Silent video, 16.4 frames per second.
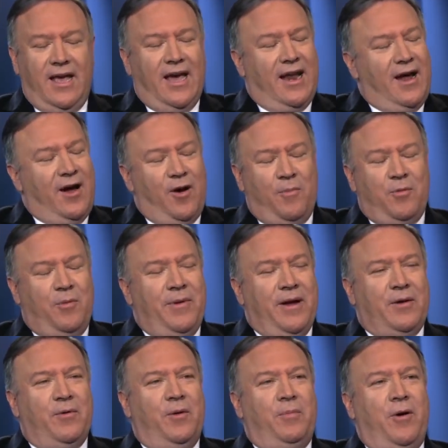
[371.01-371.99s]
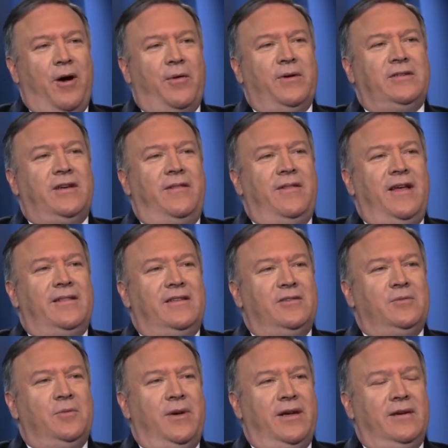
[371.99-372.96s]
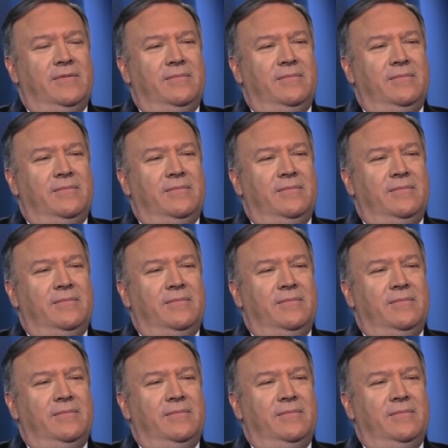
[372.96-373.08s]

and I hope we'll make real progress on that this week.